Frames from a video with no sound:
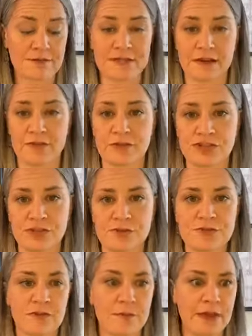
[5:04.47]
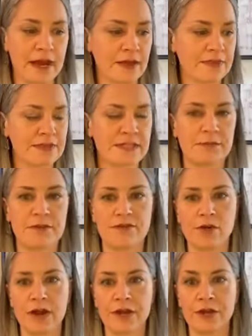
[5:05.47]
several shoes from back in the day
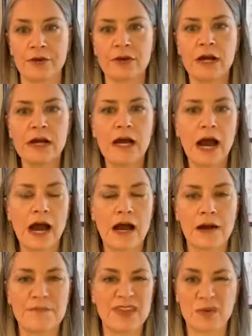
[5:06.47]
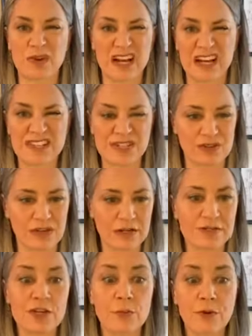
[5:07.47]
before I knew that were not so good.
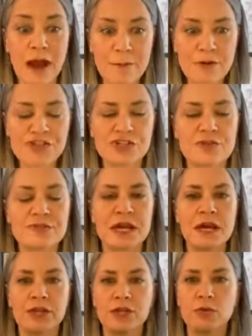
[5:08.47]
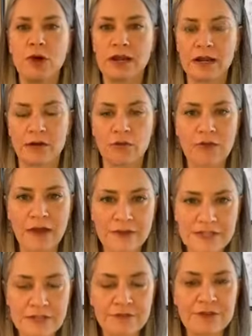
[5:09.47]
So proper shoes, you want a
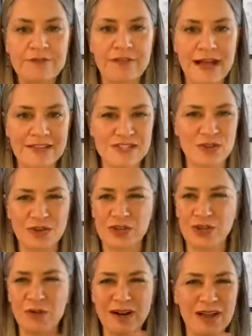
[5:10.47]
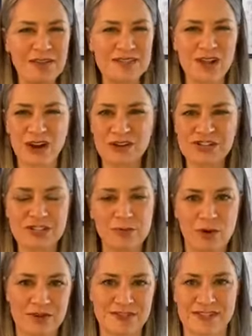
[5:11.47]
relatively flat sole. You don't want all this arch
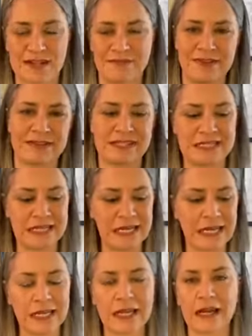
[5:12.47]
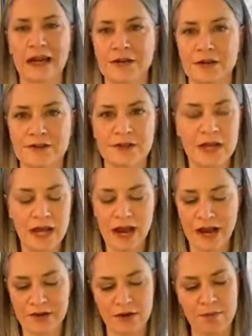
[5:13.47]
support stuff that's digging in
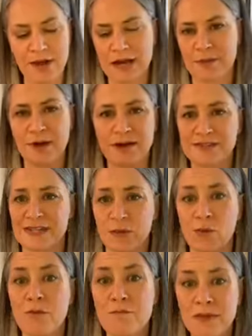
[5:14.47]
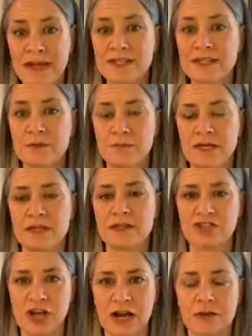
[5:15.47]
on your body parts that were meant to be the
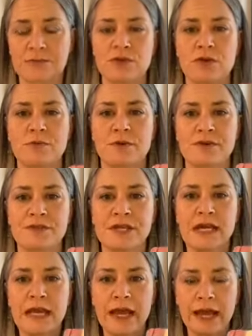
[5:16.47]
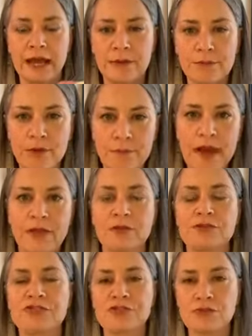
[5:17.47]
shock absorbers and
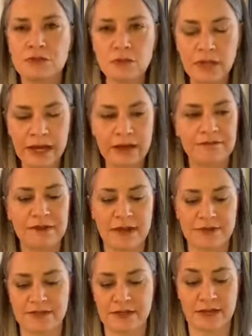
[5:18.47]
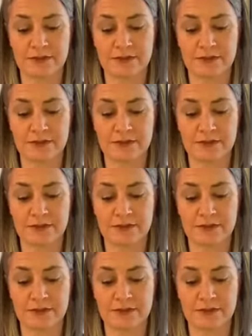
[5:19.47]
propellers through life as